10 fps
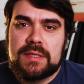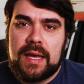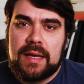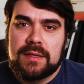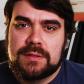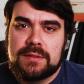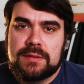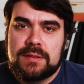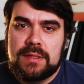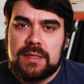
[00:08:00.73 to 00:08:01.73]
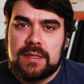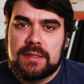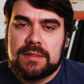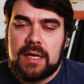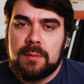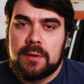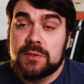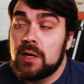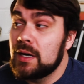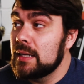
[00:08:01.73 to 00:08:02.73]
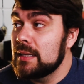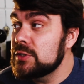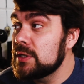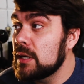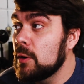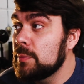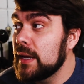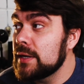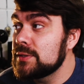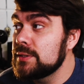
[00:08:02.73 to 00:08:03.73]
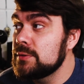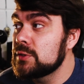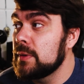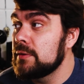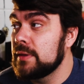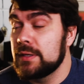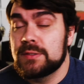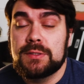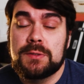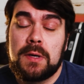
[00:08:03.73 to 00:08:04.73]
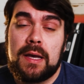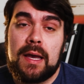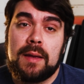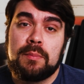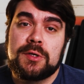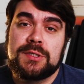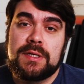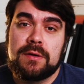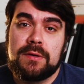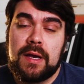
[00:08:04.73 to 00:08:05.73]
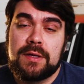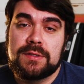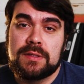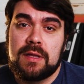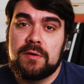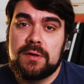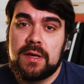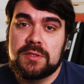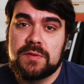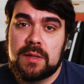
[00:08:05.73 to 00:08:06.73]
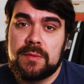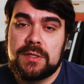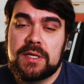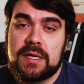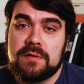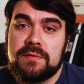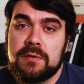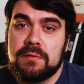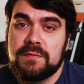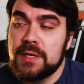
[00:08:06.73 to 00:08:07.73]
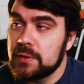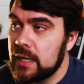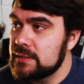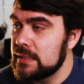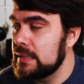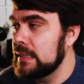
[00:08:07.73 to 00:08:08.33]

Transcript: as the time goes on, and this year I'm hoping to actually do some other things too. I appreciate all you guys and love all you guys for coming to check out the photo and video content.